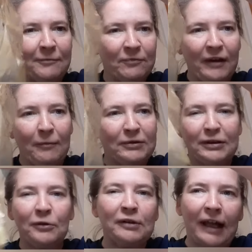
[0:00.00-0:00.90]
I'm
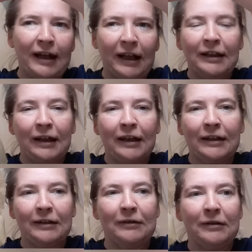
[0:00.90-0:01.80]
so glad I
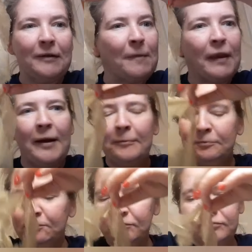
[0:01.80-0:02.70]
could.
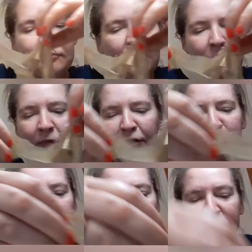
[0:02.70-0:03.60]
My
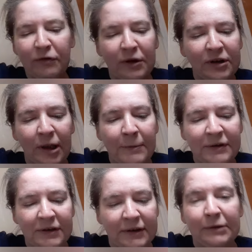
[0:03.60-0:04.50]
first few attempts
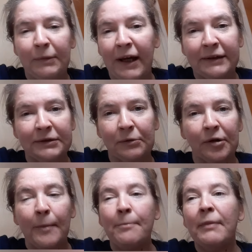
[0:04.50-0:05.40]
at this mask were
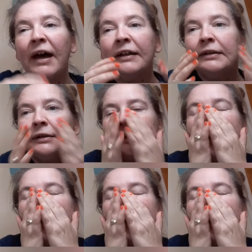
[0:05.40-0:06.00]
a mess.